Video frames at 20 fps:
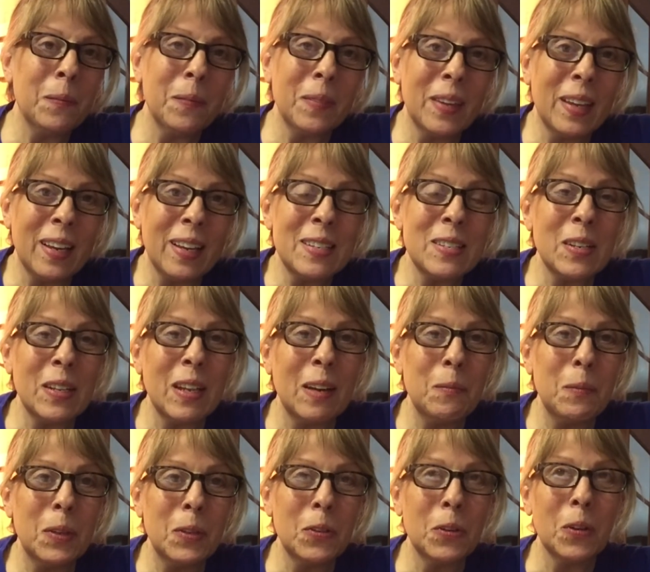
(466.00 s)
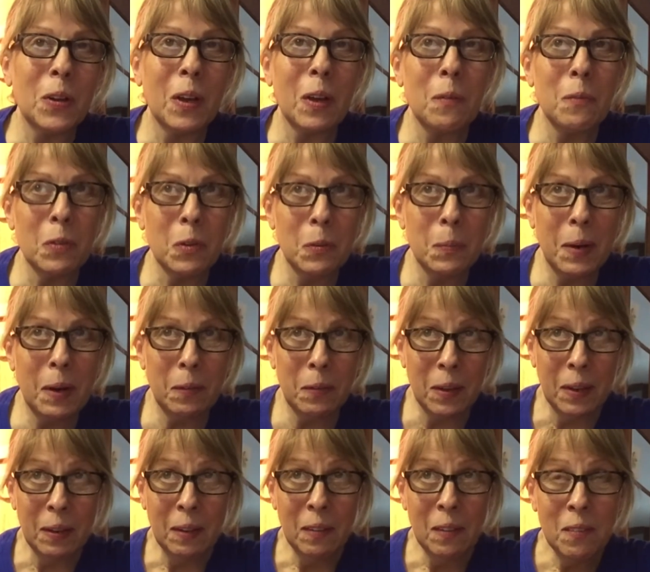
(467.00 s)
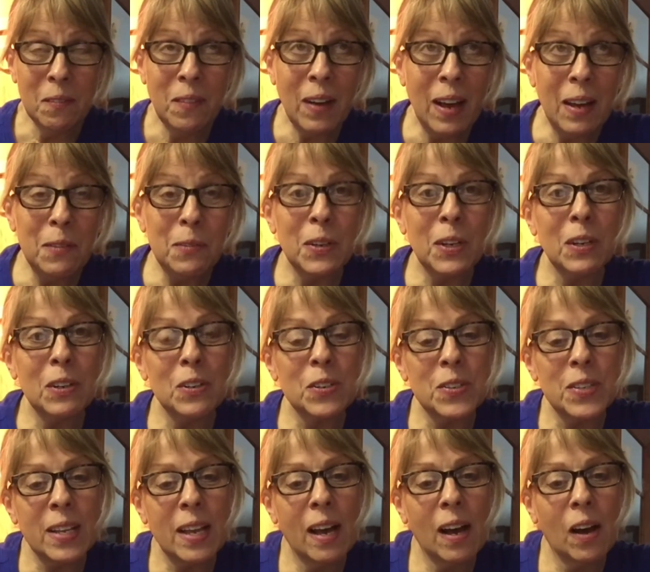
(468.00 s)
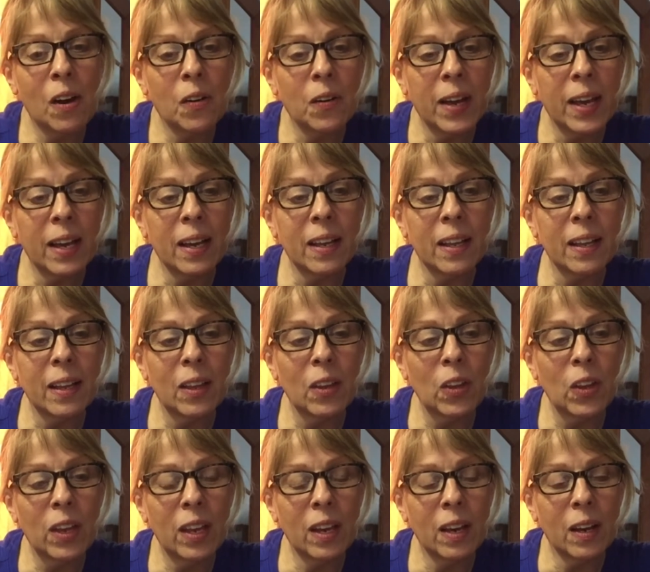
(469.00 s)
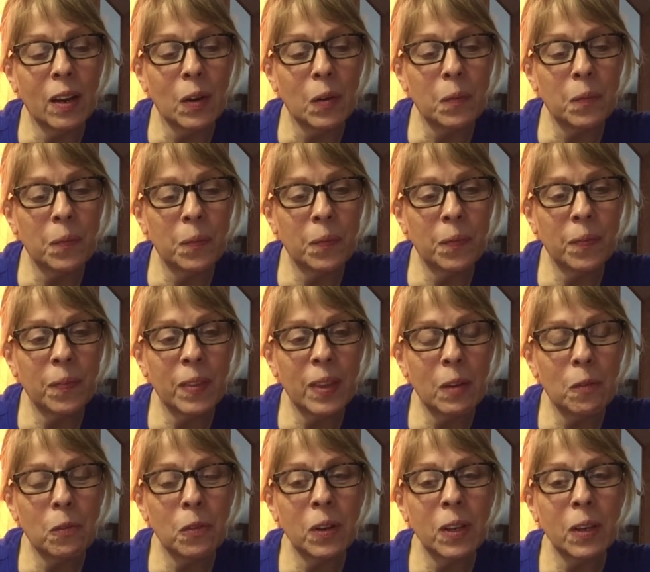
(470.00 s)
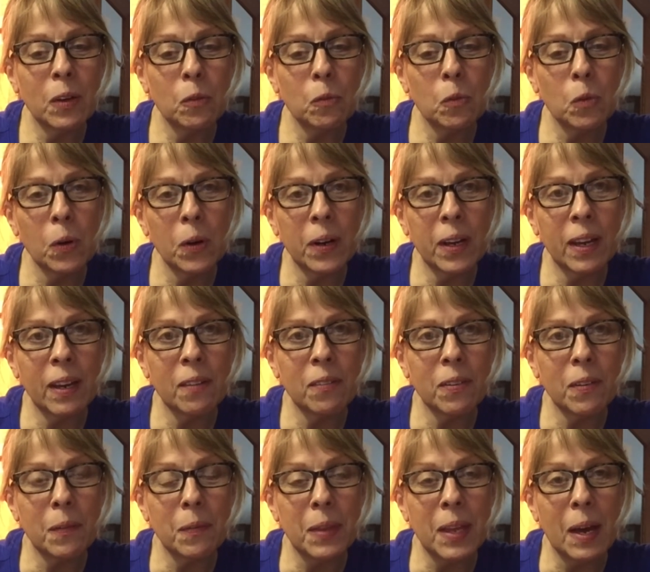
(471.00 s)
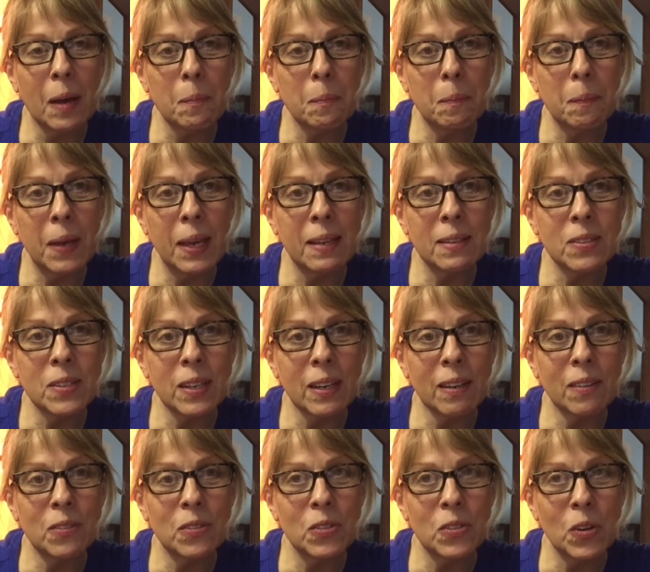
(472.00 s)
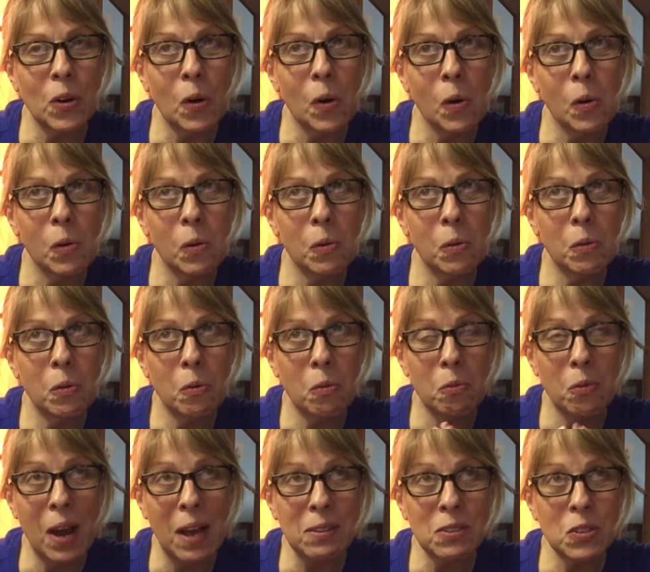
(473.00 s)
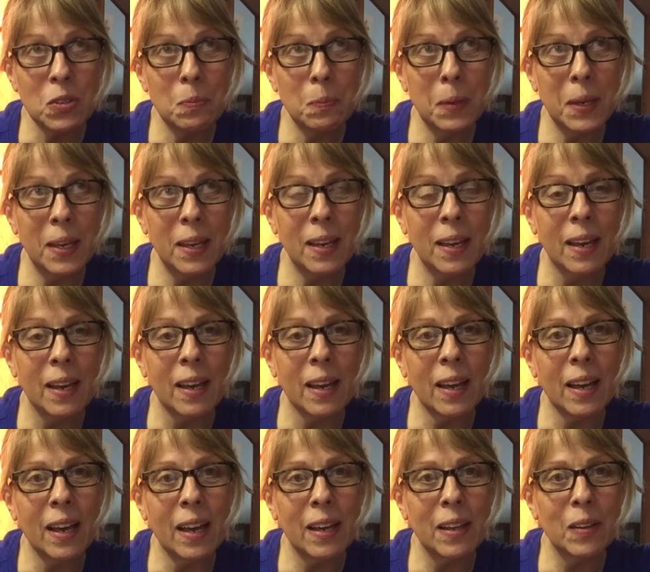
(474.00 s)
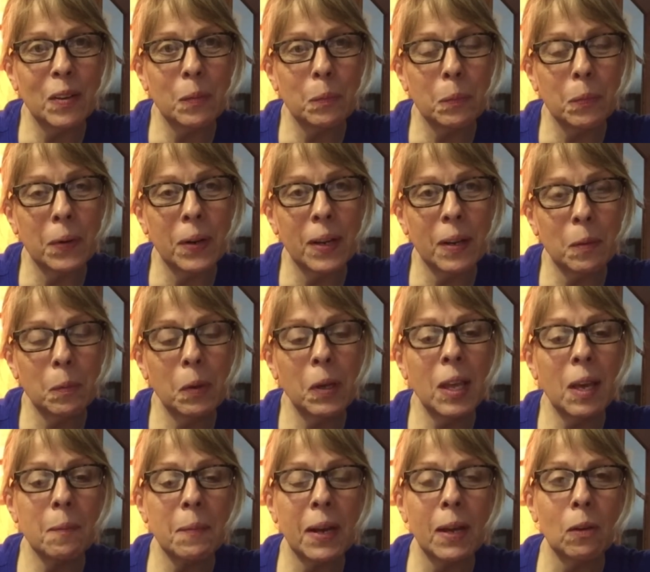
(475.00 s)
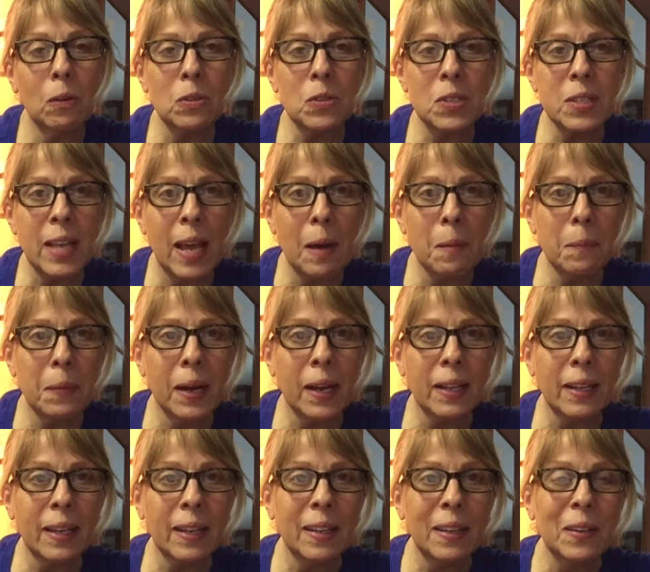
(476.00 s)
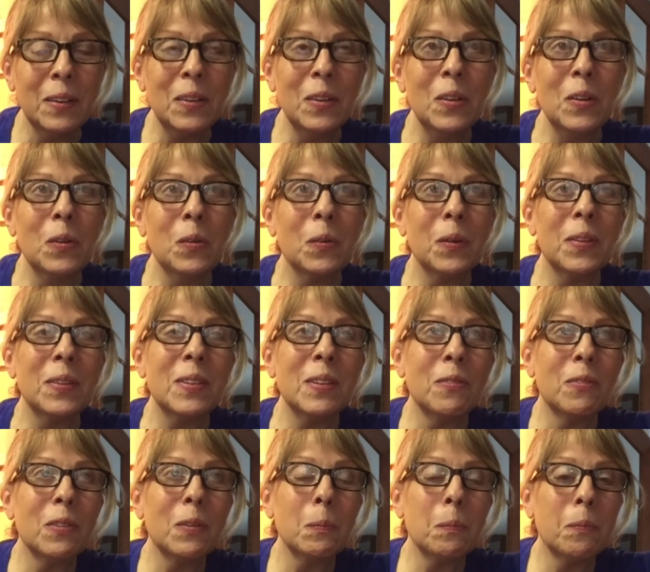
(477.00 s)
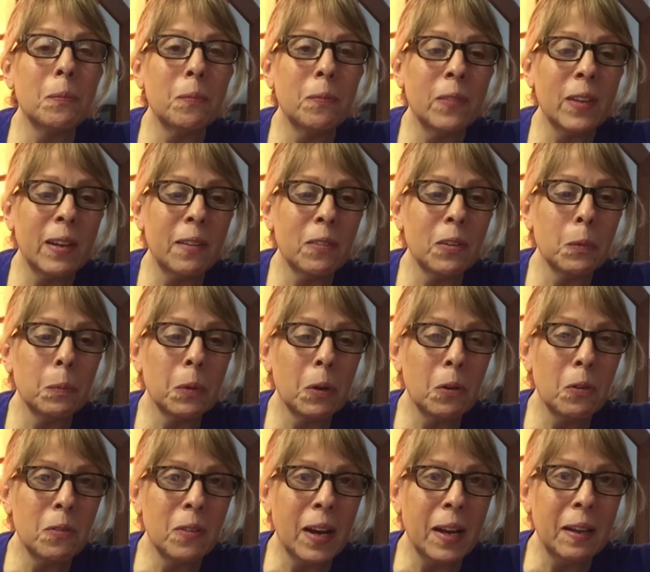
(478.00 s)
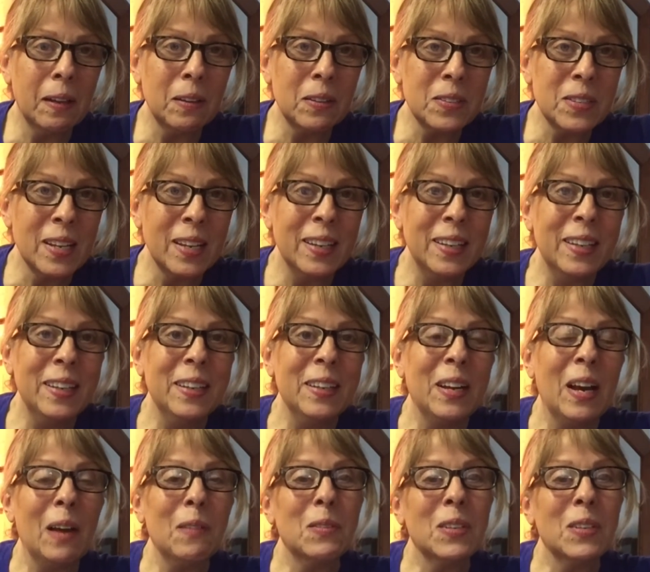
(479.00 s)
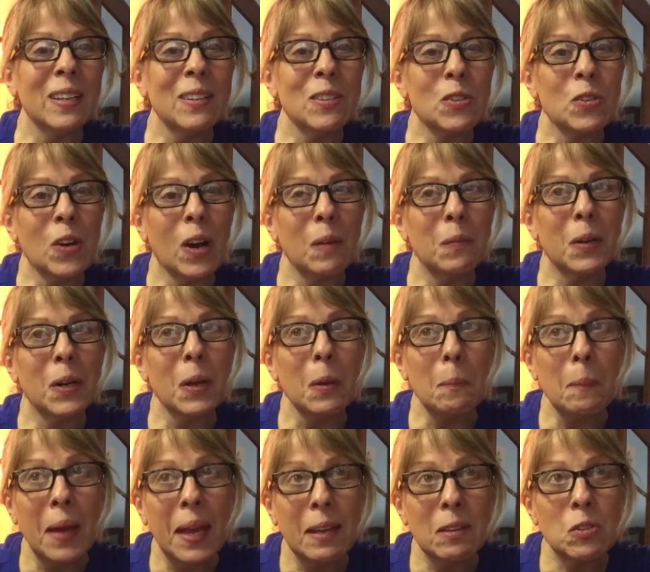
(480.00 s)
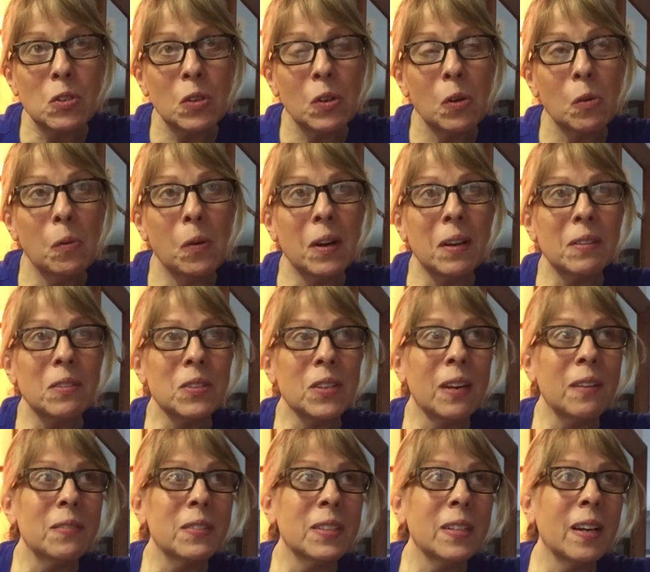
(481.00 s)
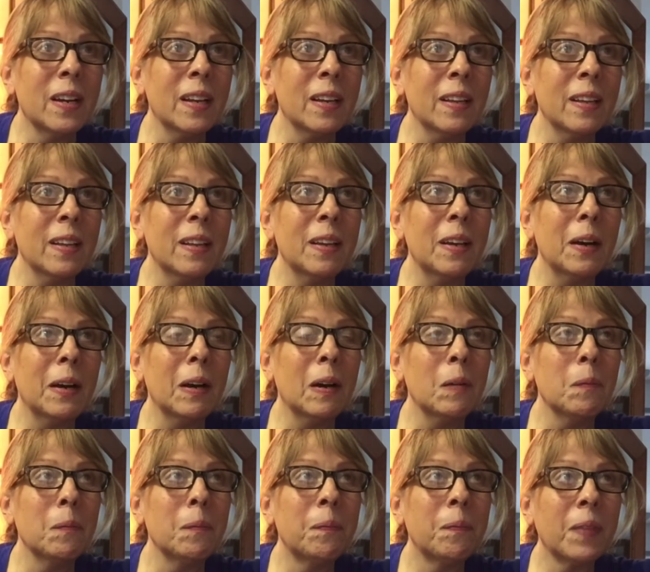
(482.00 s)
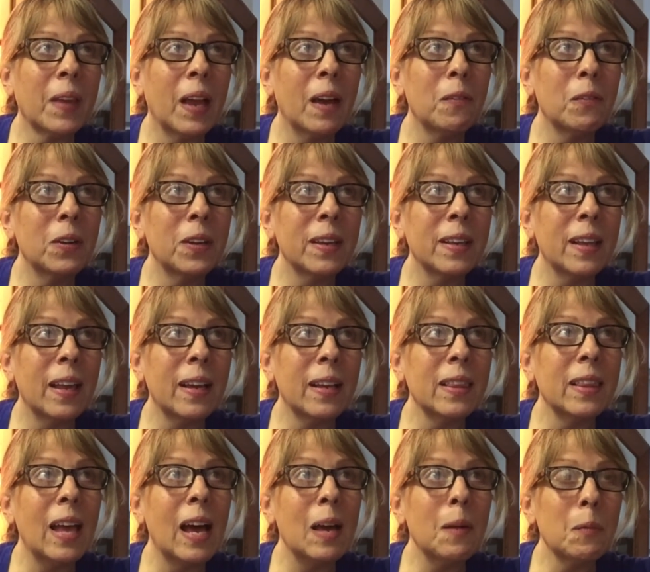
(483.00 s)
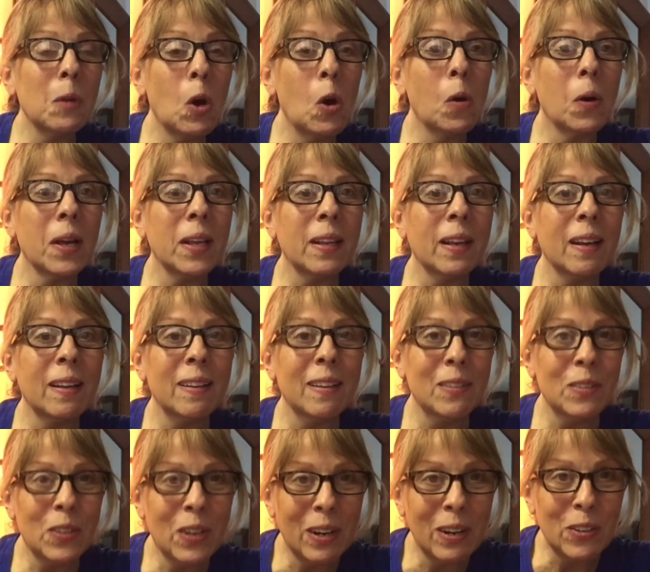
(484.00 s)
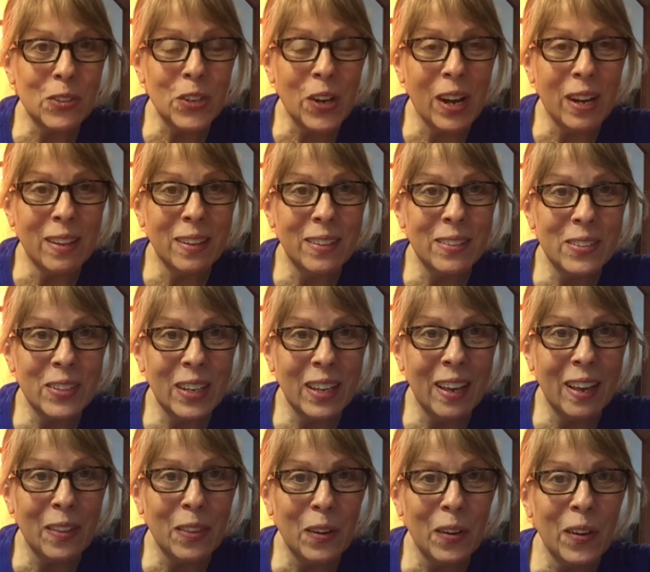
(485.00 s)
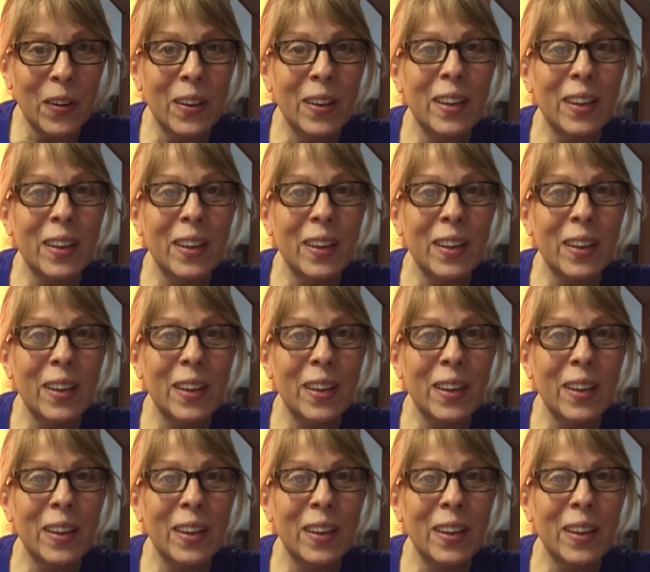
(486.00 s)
like I said, I've been doing them for about 5 years now, and really working from that basic dough recipe and kind of putting my own stamp on it with different flavor profiles. I've strawberry basil ones. I've done, I really like lime, coconut, and dark chocolate together.